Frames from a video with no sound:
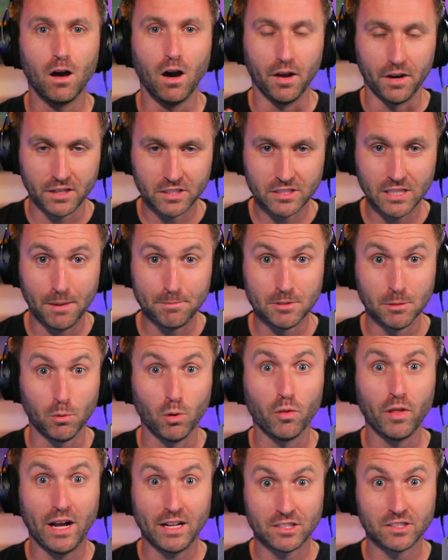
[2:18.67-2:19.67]

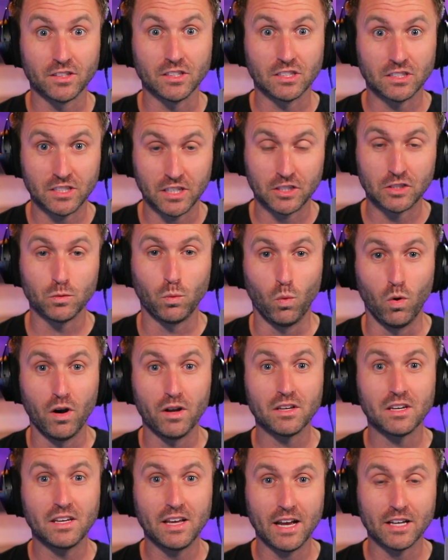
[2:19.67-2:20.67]
unacceptable. That's the
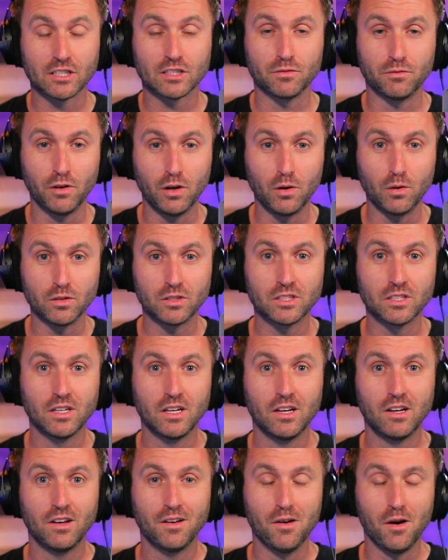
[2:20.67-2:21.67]
6-1 yes vote
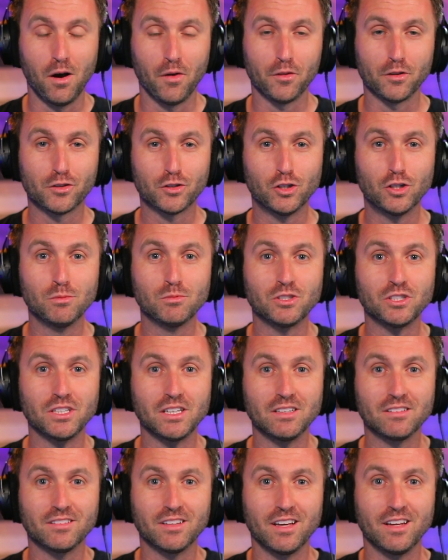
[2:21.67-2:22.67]
on the term
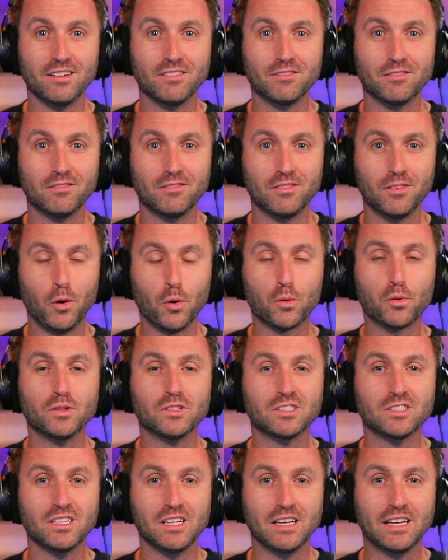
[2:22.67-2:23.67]
sheet that
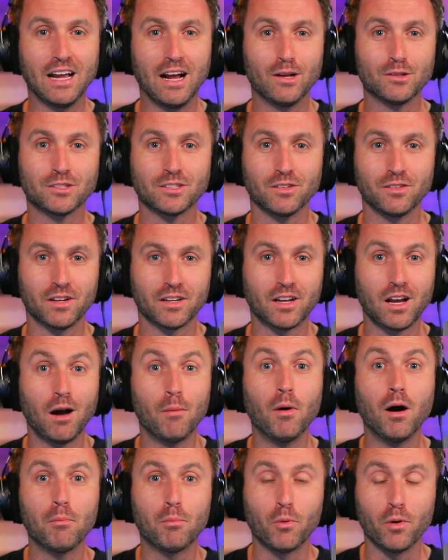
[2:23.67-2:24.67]
Oakland City Council had
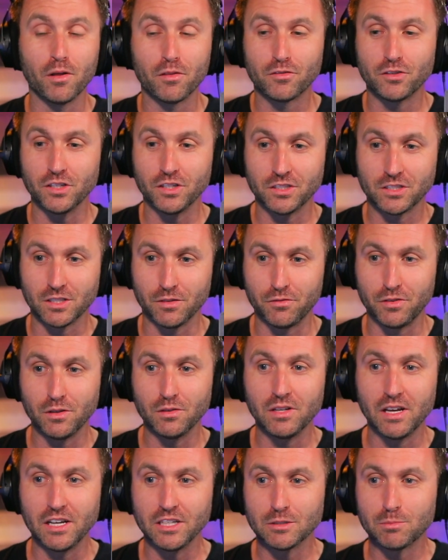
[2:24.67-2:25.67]
come up with just a
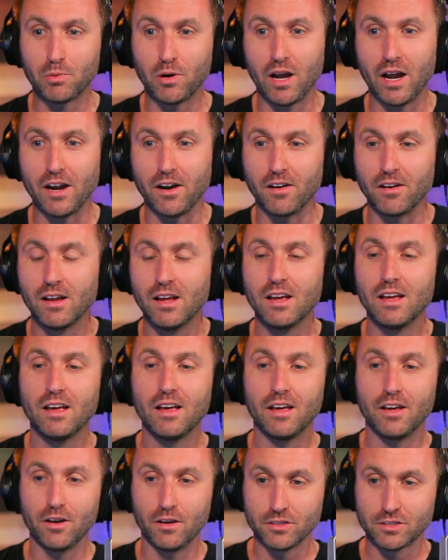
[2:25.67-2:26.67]
few days prior.
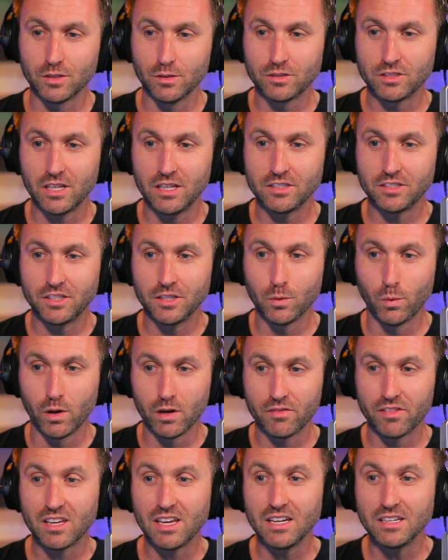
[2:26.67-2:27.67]
It also says here
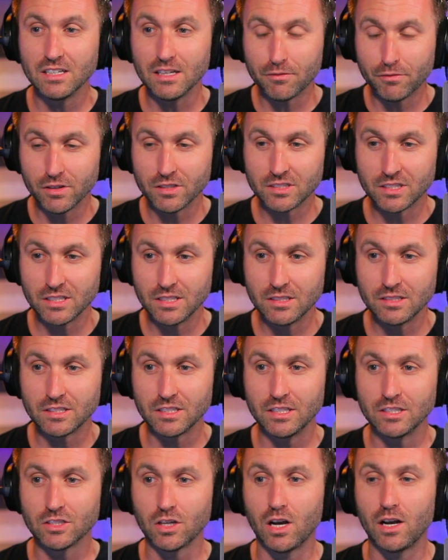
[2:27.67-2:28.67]
one of the key differences
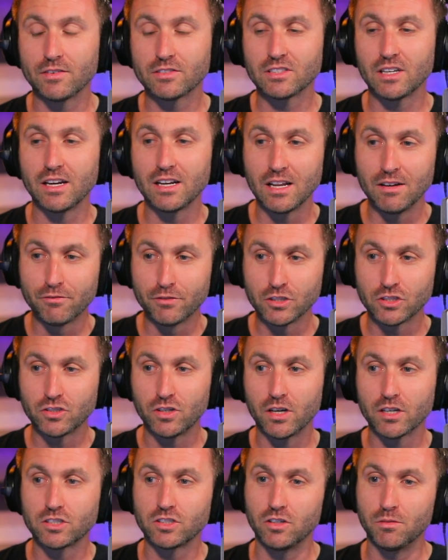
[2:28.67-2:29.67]
is off-site
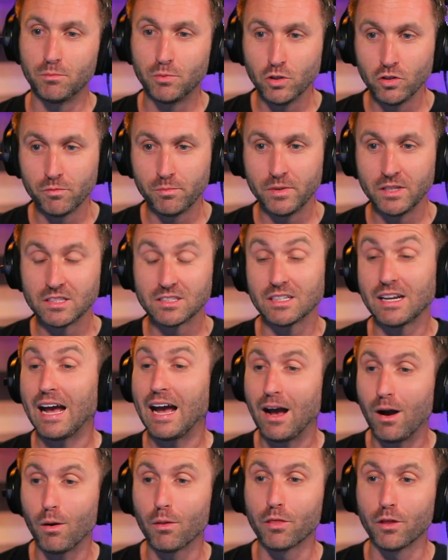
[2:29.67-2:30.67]
infrastructure improvements and
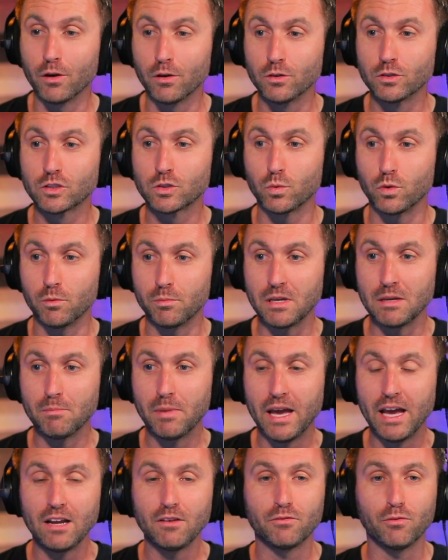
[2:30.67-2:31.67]
how those will be
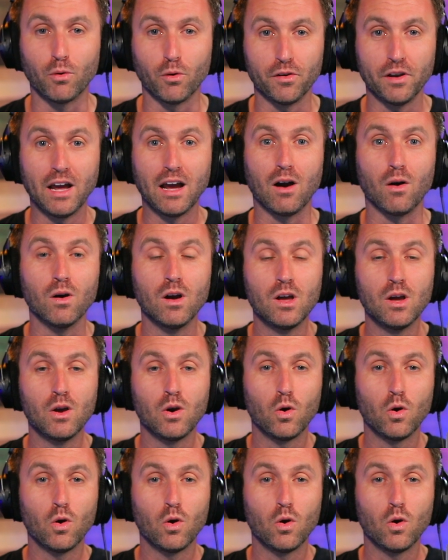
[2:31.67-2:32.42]
paid for. Now,